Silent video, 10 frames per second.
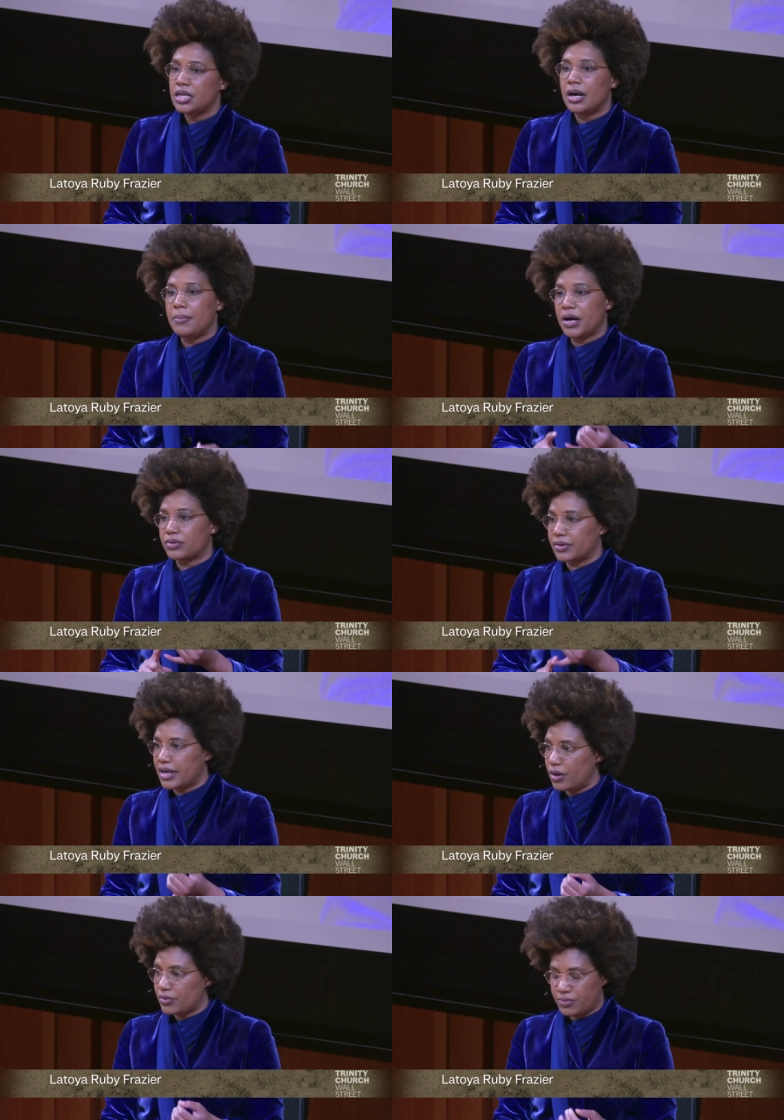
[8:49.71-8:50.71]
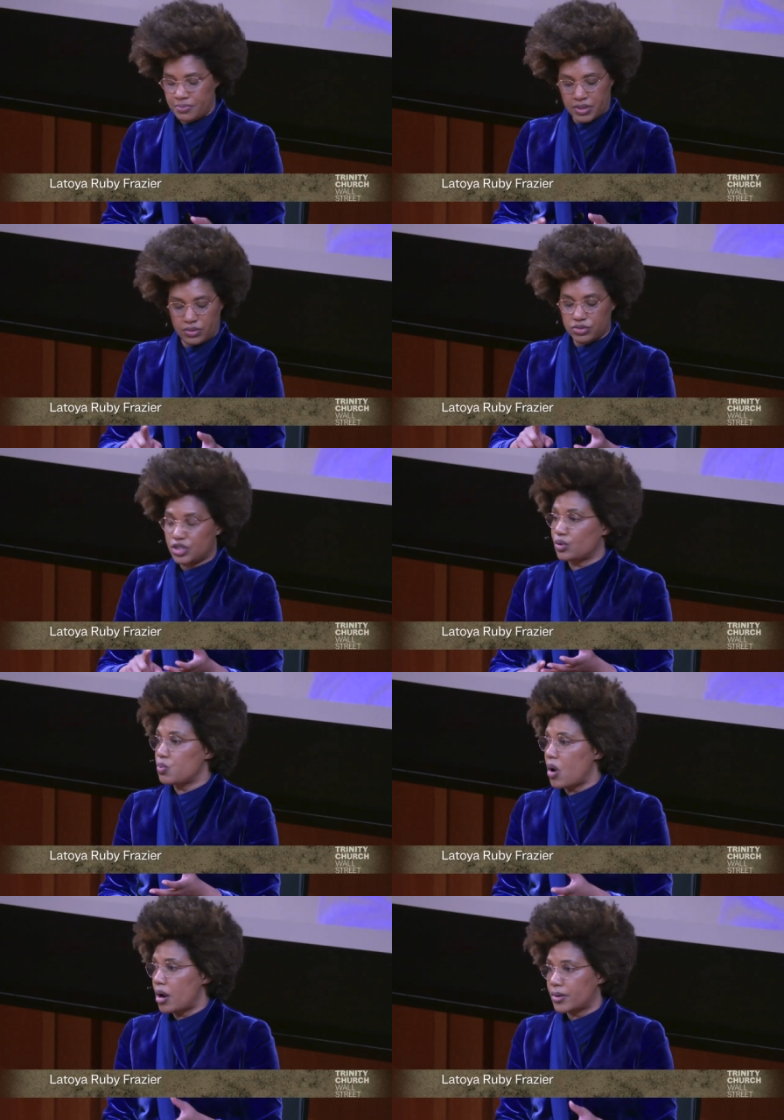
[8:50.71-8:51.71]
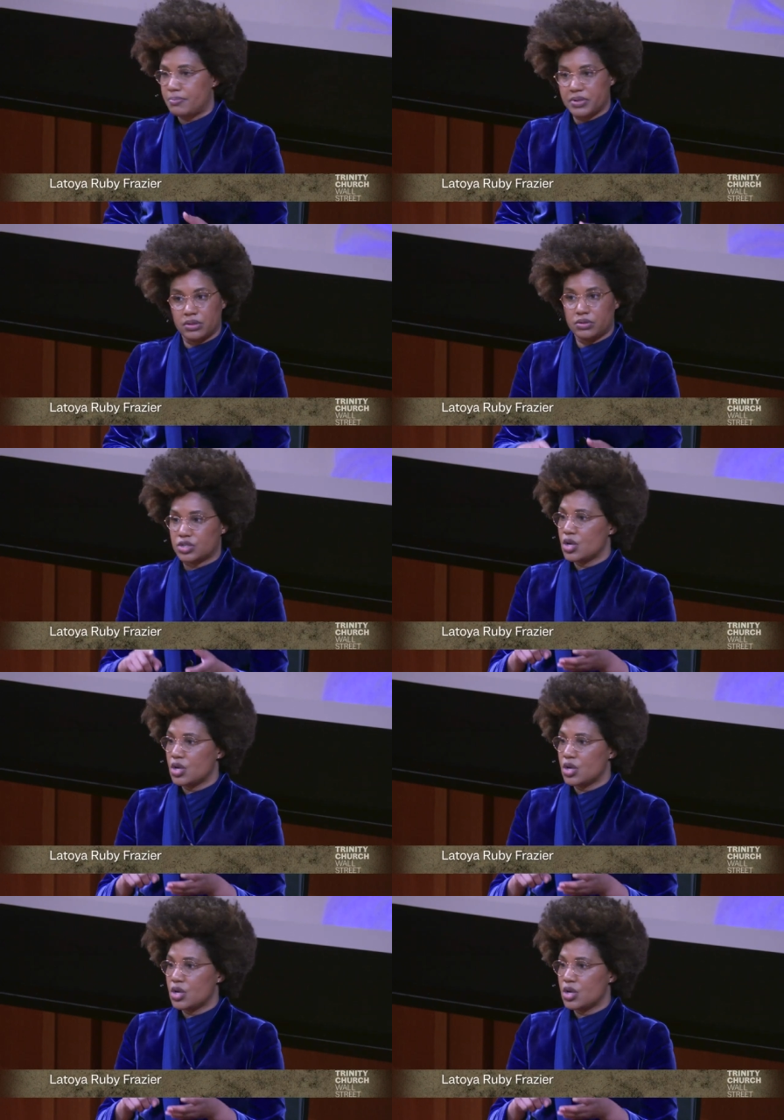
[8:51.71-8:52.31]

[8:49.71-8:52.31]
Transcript: about their health bills, their water bills,